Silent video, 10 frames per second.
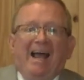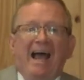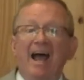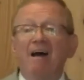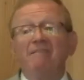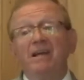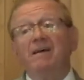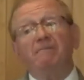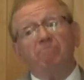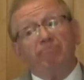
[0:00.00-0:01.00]
have
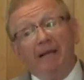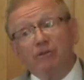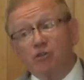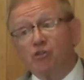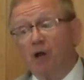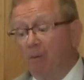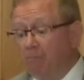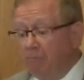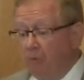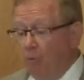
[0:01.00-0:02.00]
in
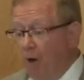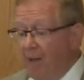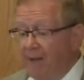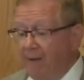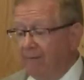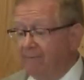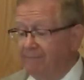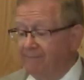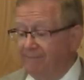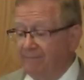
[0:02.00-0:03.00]
some way
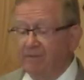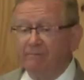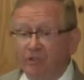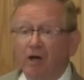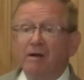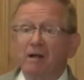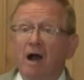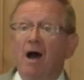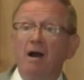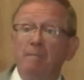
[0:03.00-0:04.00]
done
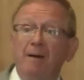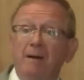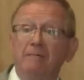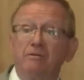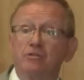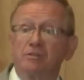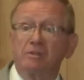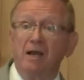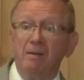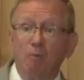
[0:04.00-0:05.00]
God about the
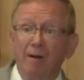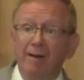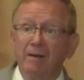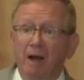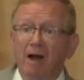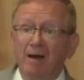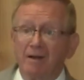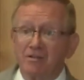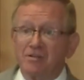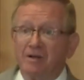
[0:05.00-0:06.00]
same way God
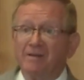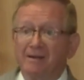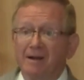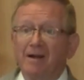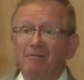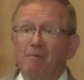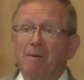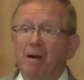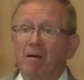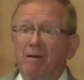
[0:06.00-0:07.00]
has done the Native
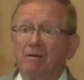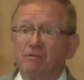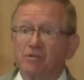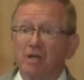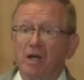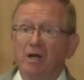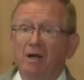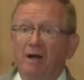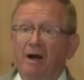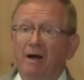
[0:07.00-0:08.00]
Americans.
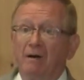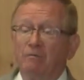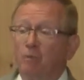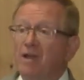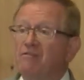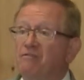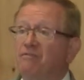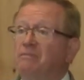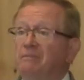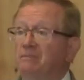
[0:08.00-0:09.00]

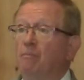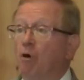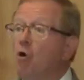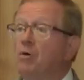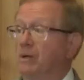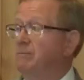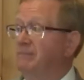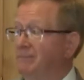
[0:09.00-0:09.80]
We've broken